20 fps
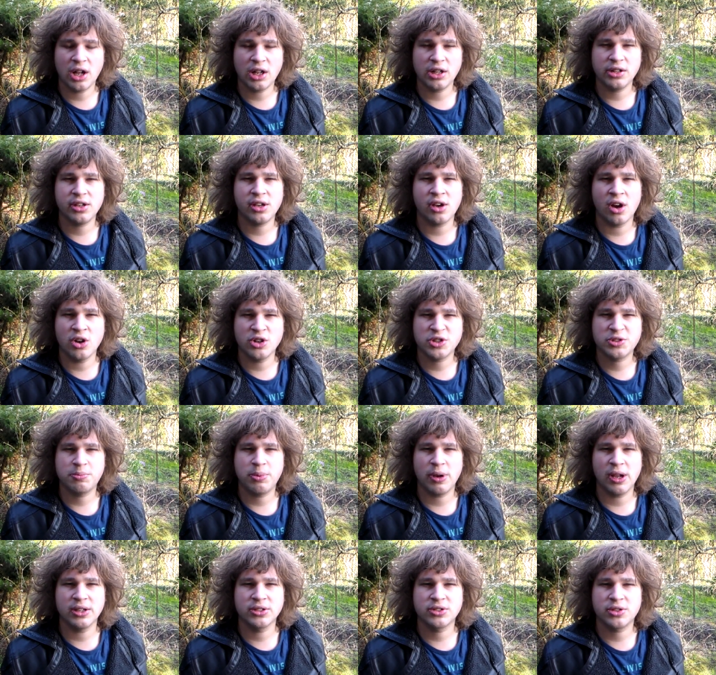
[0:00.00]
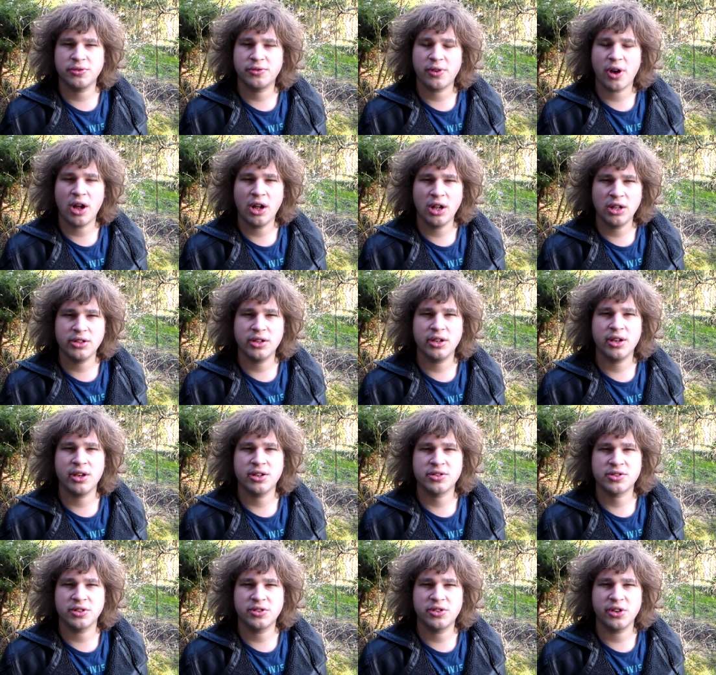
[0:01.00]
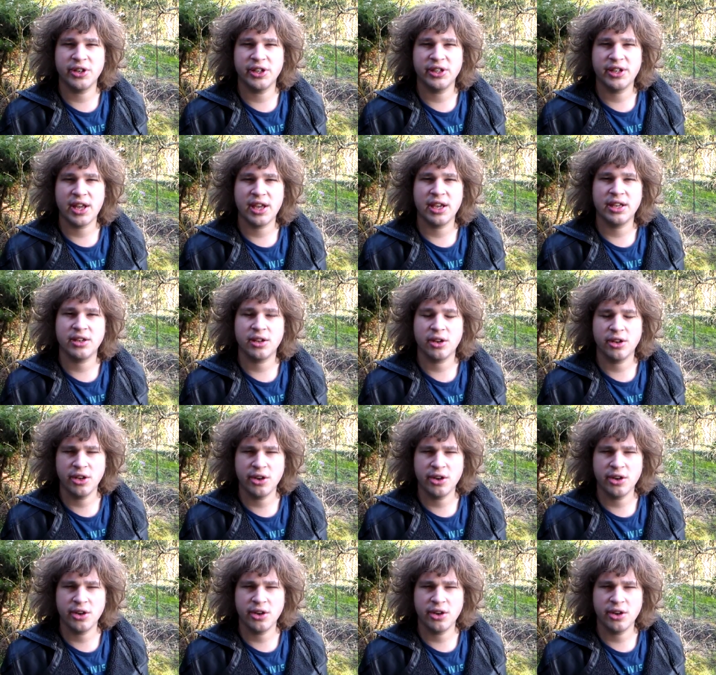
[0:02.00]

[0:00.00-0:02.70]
all the host plants of all the Saturniidae in